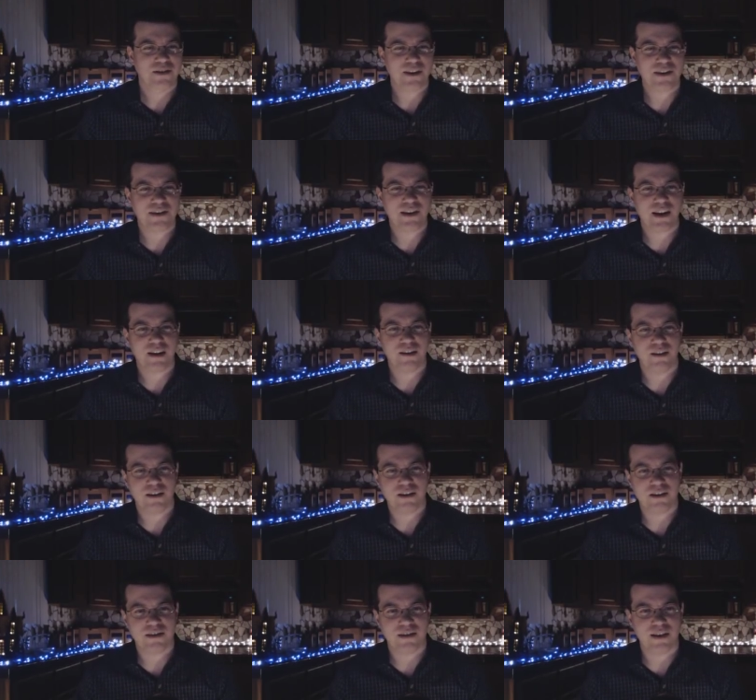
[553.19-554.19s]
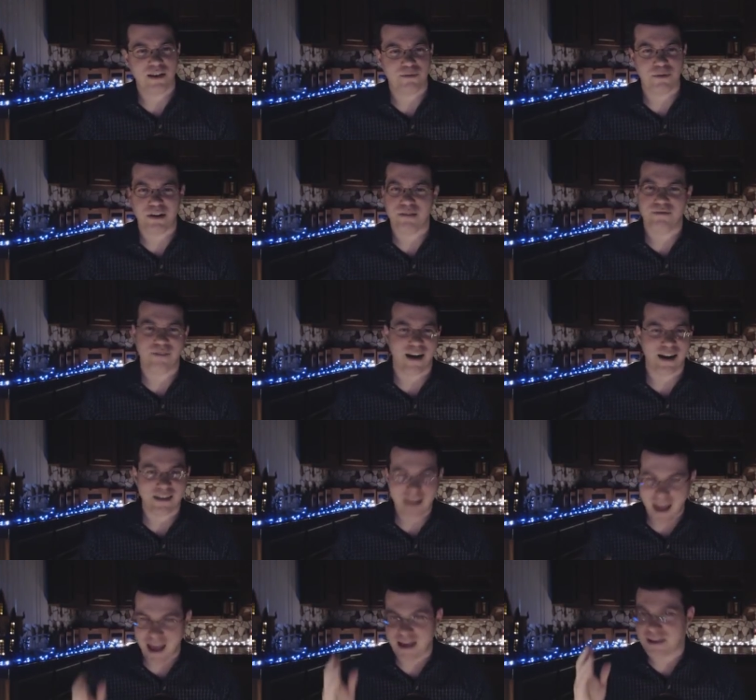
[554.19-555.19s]
So let's take a look and see if we could
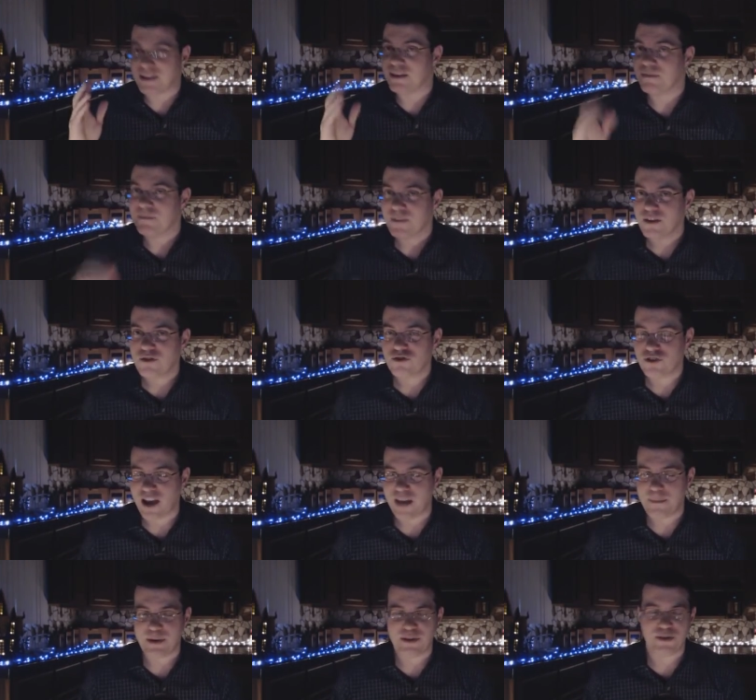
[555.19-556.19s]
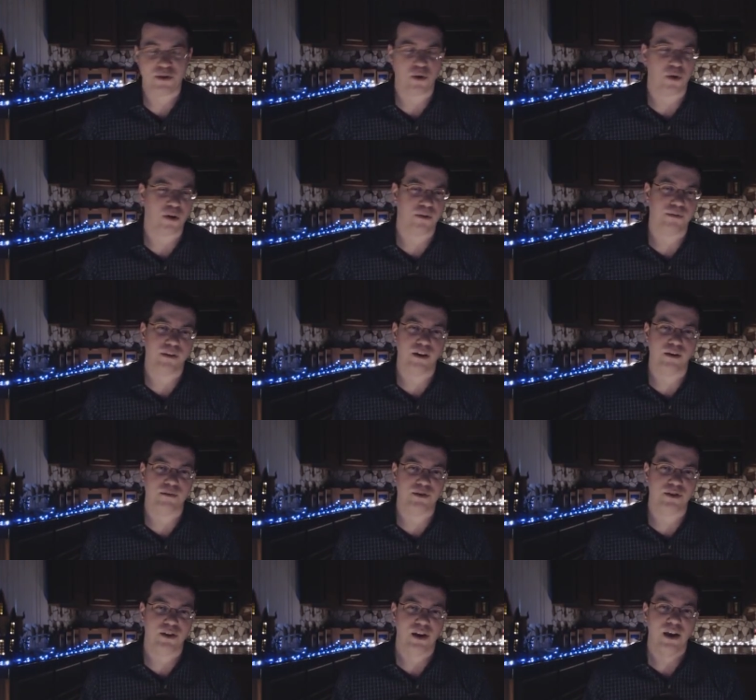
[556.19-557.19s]
find any Japanese horror
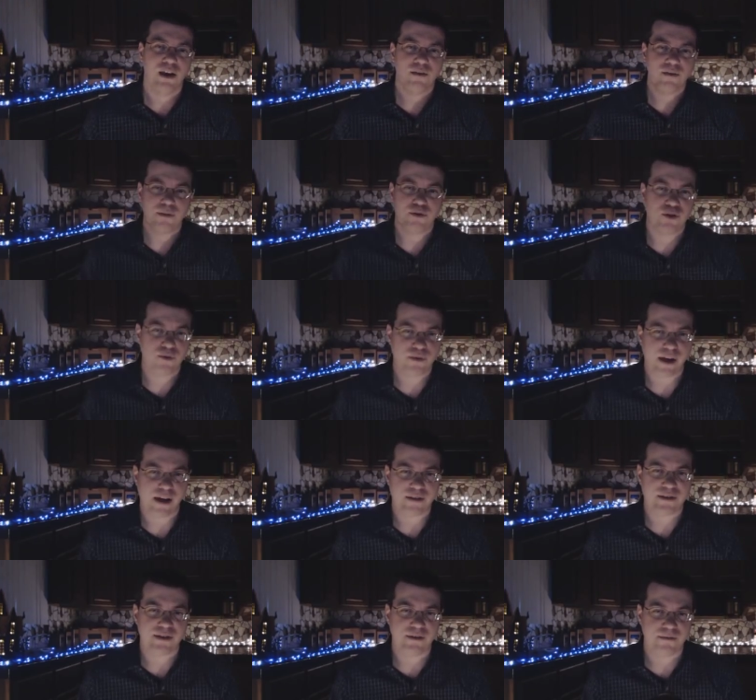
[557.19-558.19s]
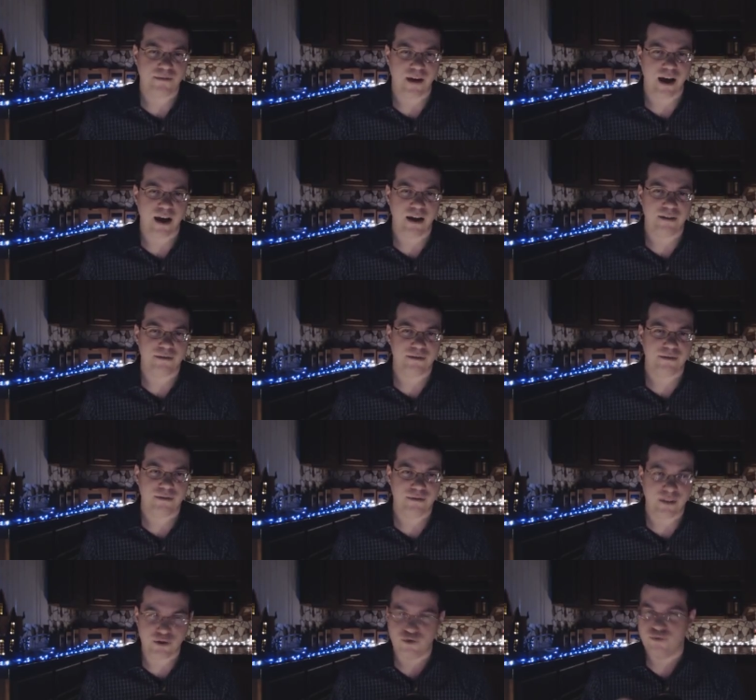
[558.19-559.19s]
films from two thousand five
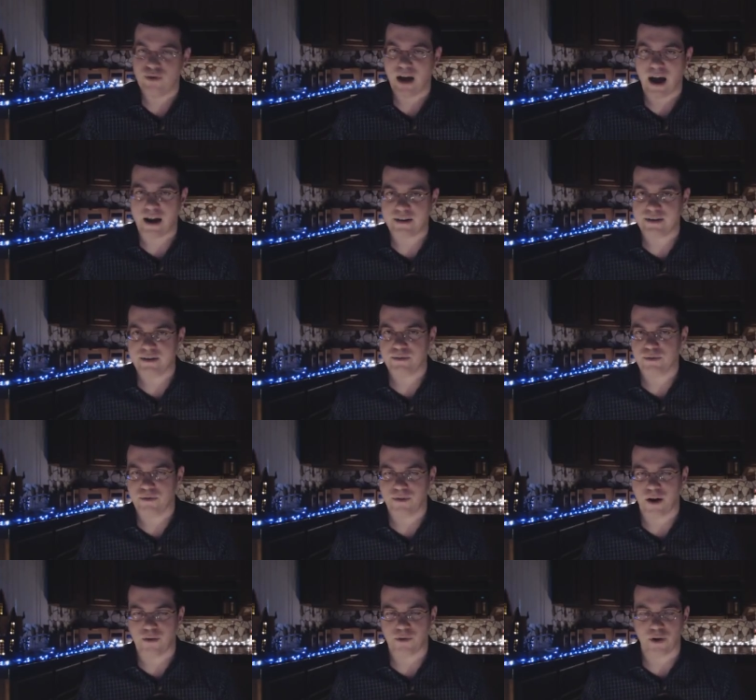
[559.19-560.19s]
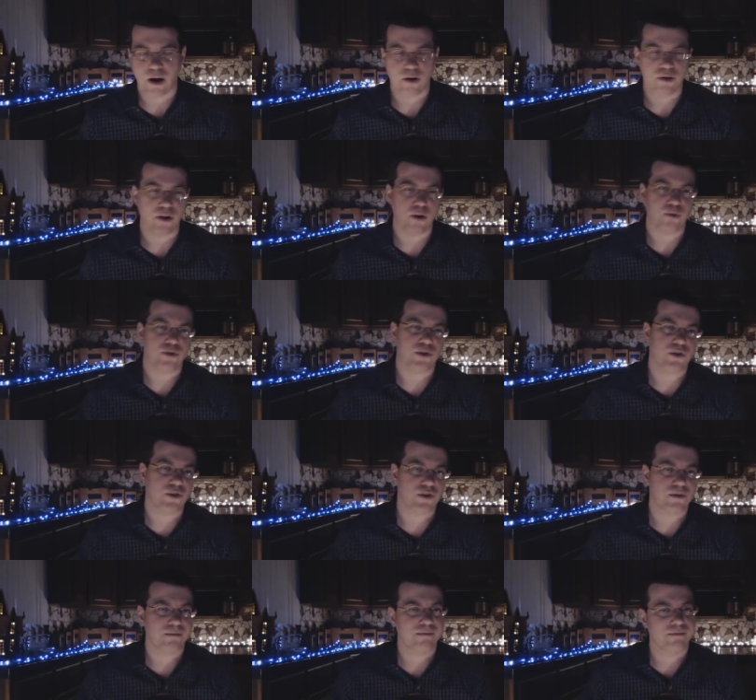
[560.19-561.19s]
that do not revolve around
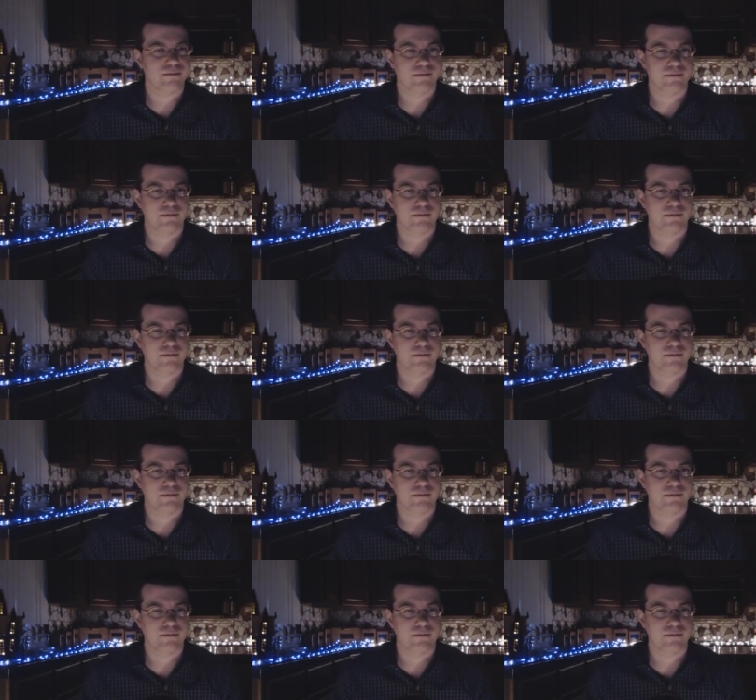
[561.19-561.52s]
ghosts.